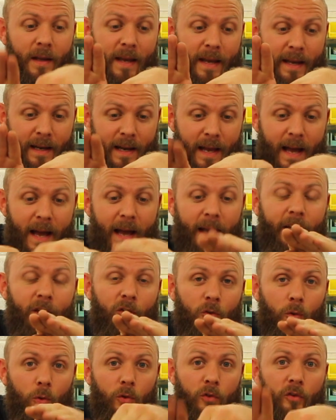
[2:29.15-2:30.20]
inlet and
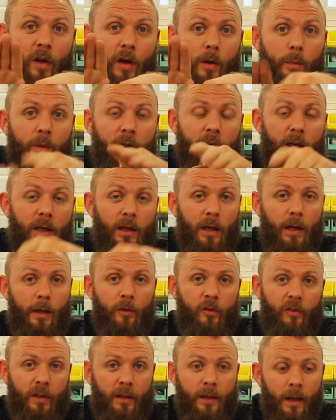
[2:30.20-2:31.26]
exhaust opening and
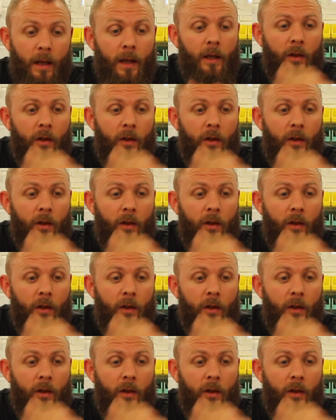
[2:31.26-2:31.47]
closing.